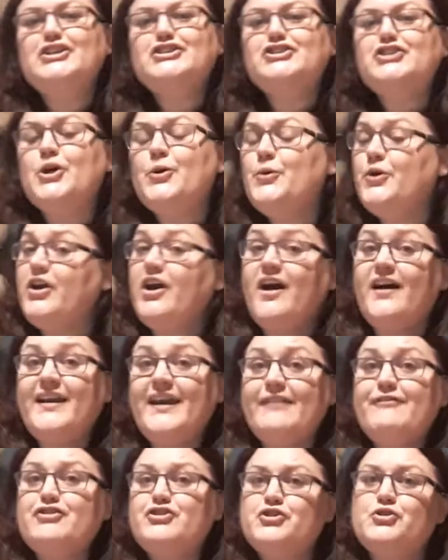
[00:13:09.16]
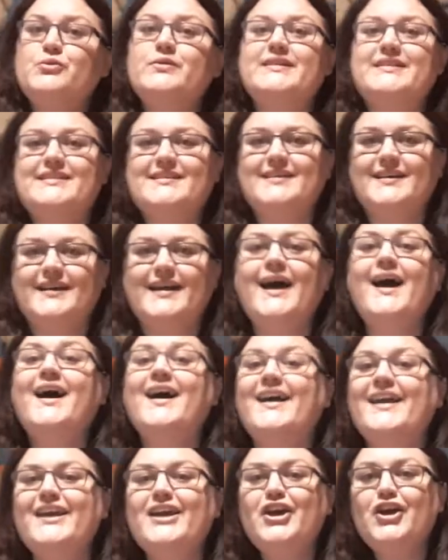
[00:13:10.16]
So you're going to have a choice,
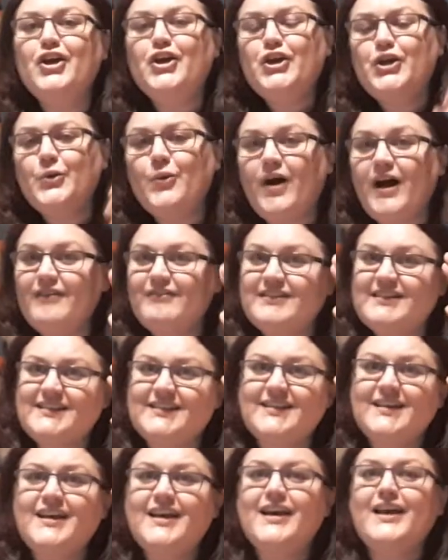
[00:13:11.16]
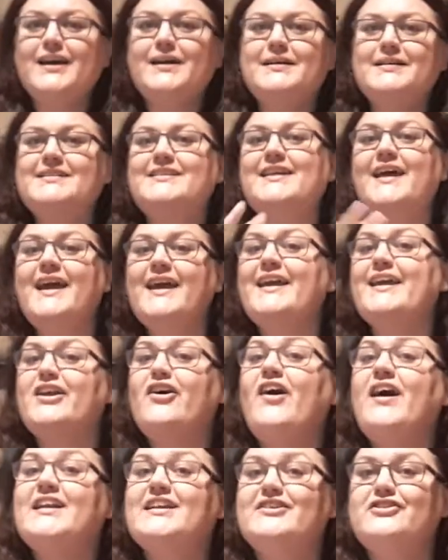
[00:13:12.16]
okay? You either stay
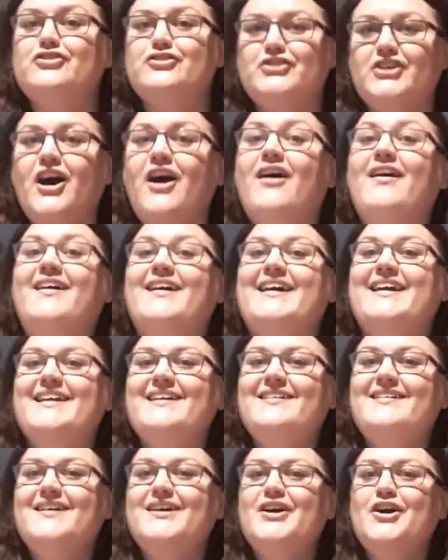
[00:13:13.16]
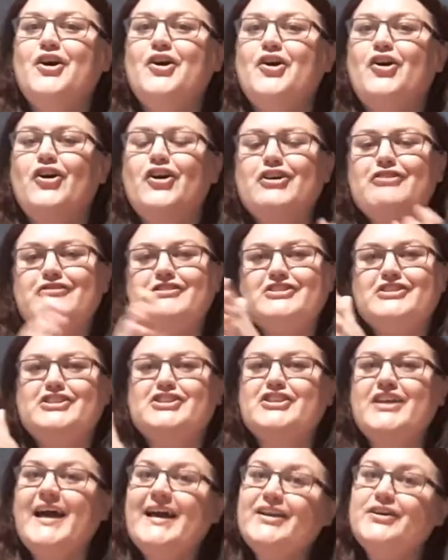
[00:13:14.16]
in Ireland or die, or cross
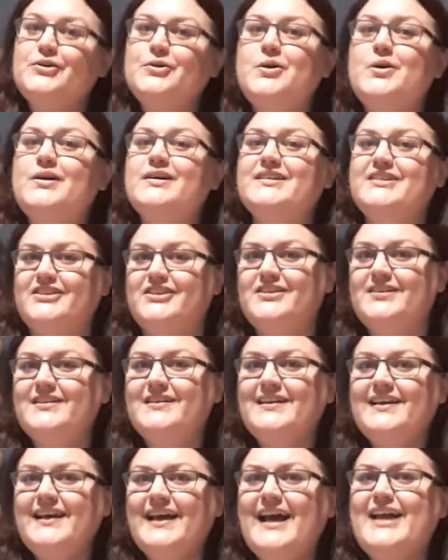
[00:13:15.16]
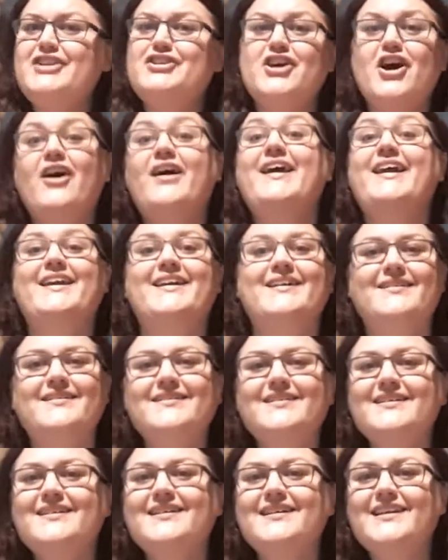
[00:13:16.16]
the channel and die.
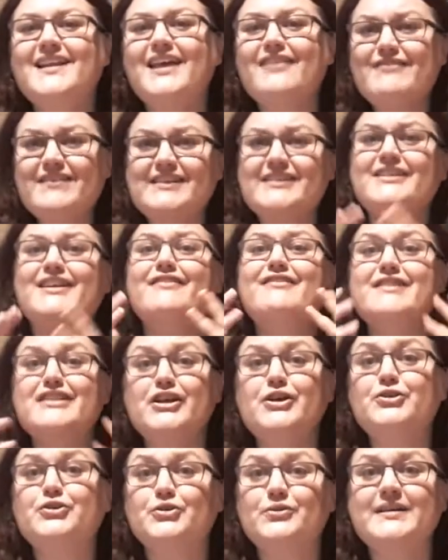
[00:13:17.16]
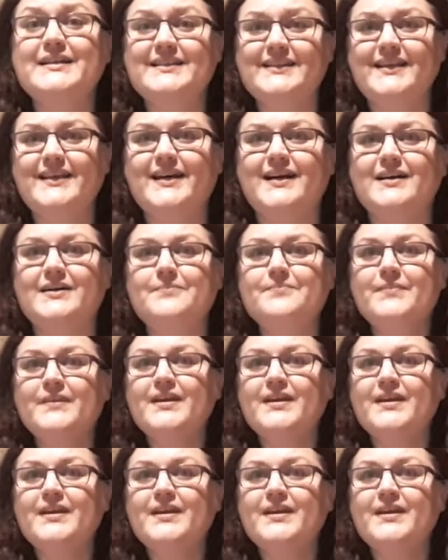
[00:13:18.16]
There is no choice here.